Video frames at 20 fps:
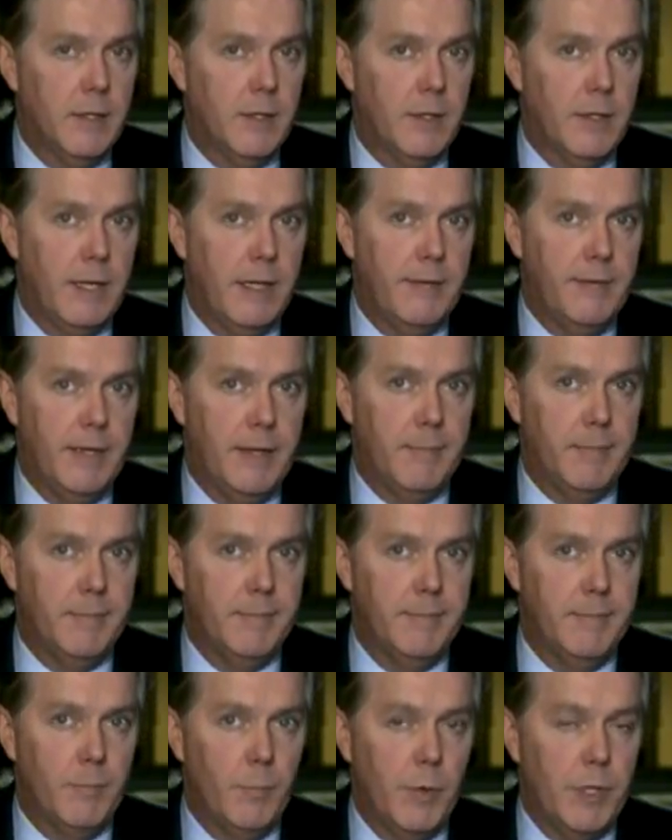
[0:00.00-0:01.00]
Good evening.
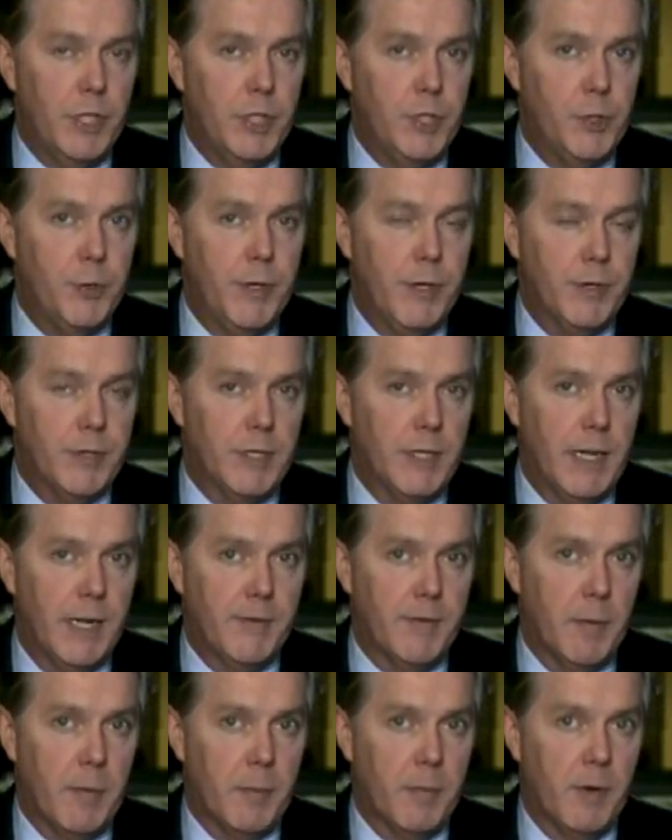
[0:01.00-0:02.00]
What did you hear
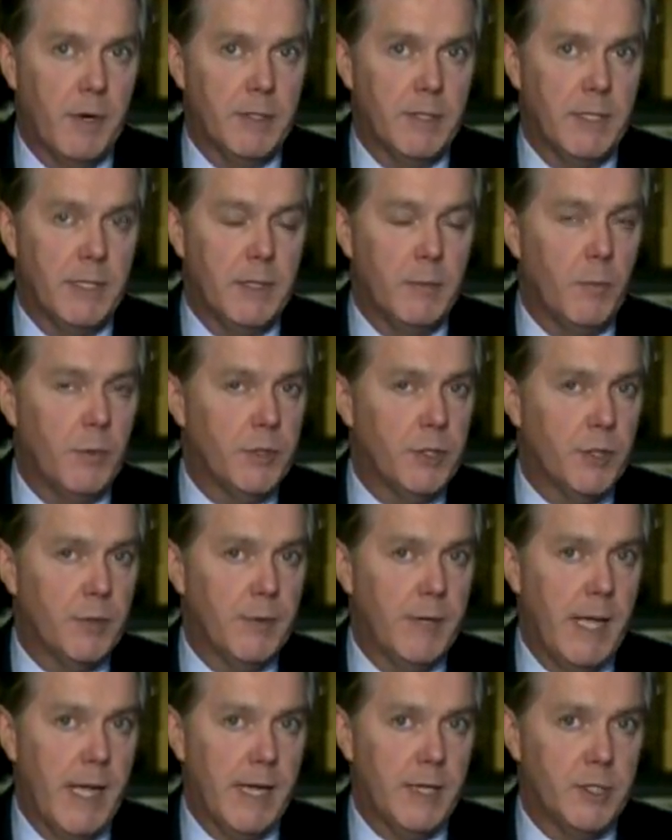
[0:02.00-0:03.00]
tonight from the president? What's your
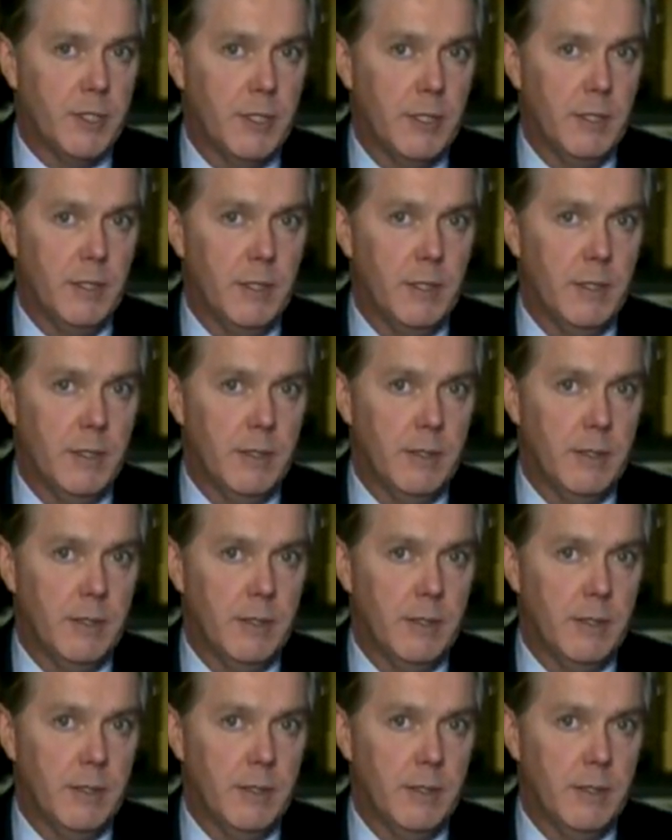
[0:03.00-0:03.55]
reaction?